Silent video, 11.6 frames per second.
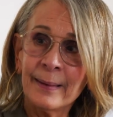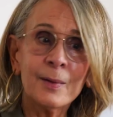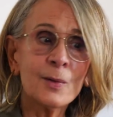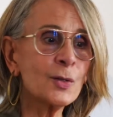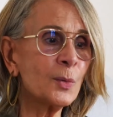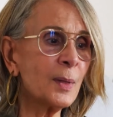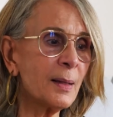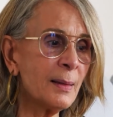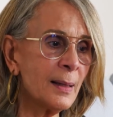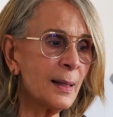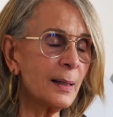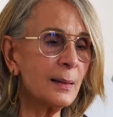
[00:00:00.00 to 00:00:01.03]
so that
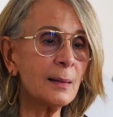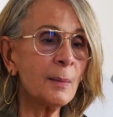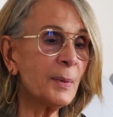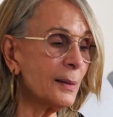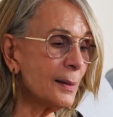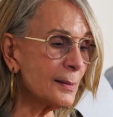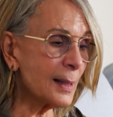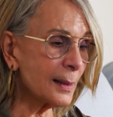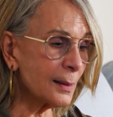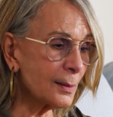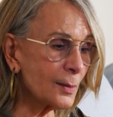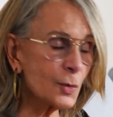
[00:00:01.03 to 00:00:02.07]
then they can, it's
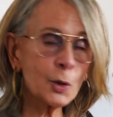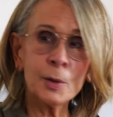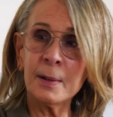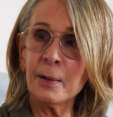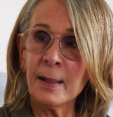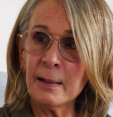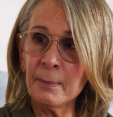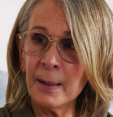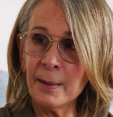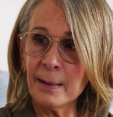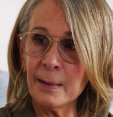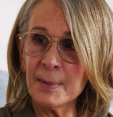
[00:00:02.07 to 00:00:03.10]
like turning their head
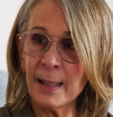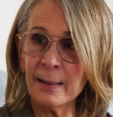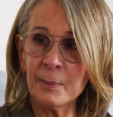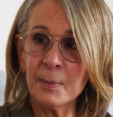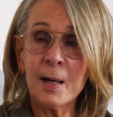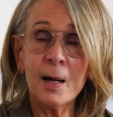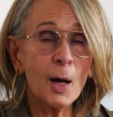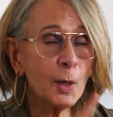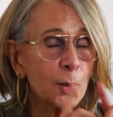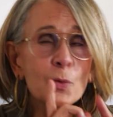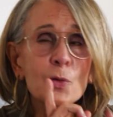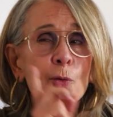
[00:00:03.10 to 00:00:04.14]
around. I keep telling them, are
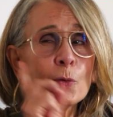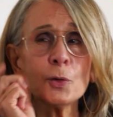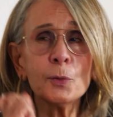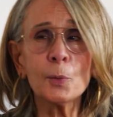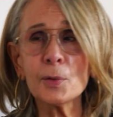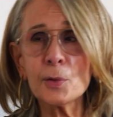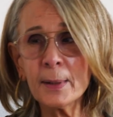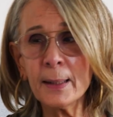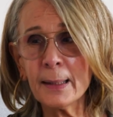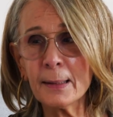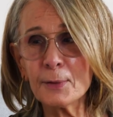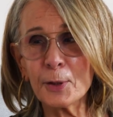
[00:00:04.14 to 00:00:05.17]
you sure you know what you're
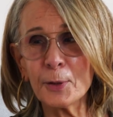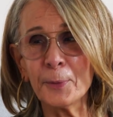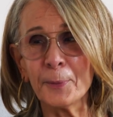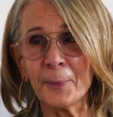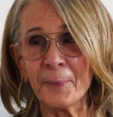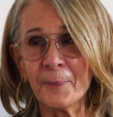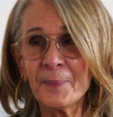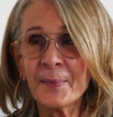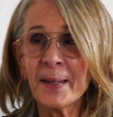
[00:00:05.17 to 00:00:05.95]
getting into?